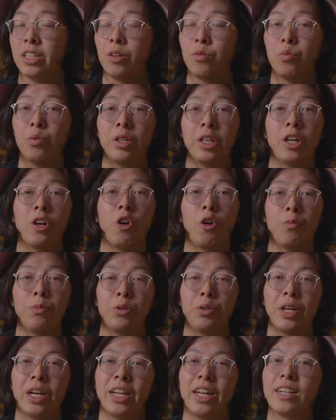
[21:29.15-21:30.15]
I really hope
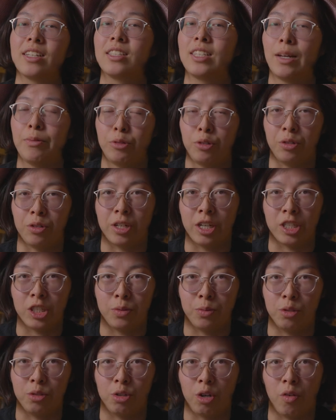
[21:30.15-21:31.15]
you get exceptional
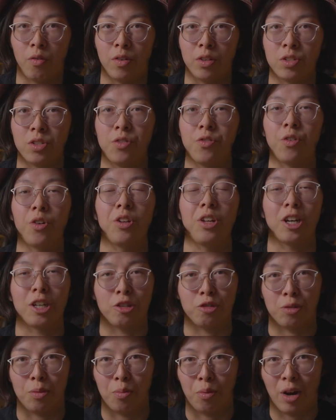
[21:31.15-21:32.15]
customer service for
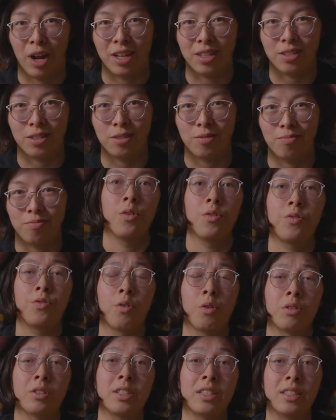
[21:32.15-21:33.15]
luxury brands.
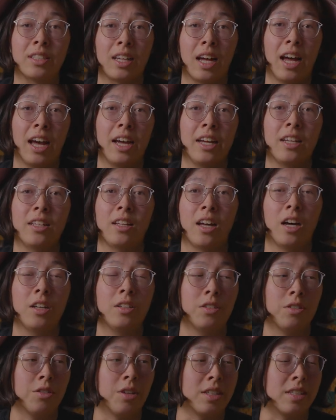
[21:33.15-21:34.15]
For design,
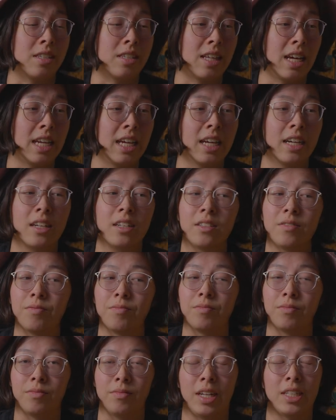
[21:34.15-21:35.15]
under aesthetic,
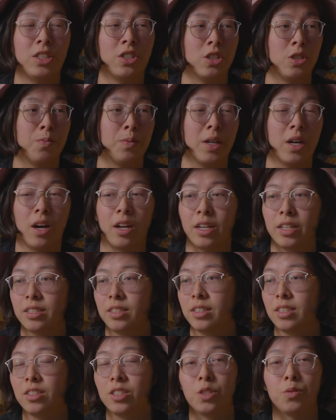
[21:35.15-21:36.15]
let's just be
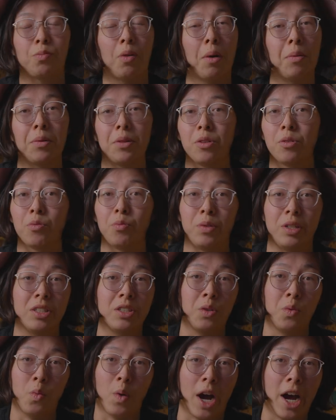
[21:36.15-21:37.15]
honest, this is probably the
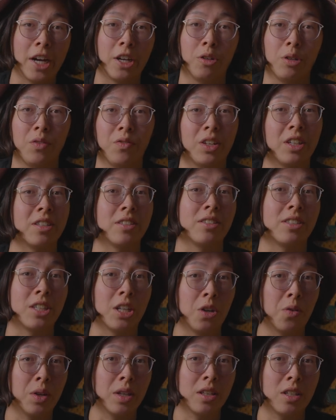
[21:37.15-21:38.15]
reason why you're even
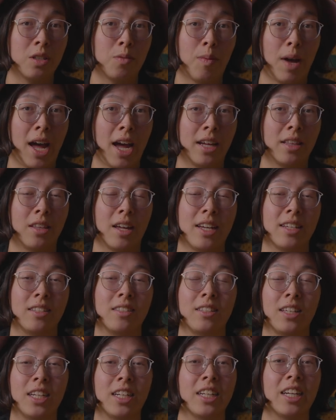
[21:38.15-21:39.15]
considering this bag. The
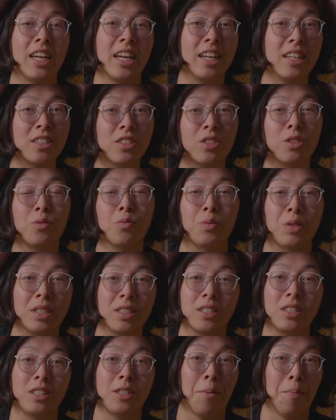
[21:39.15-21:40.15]
aesthetic is the
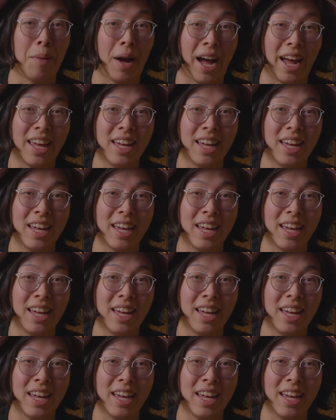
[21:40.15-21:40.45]
reason to buy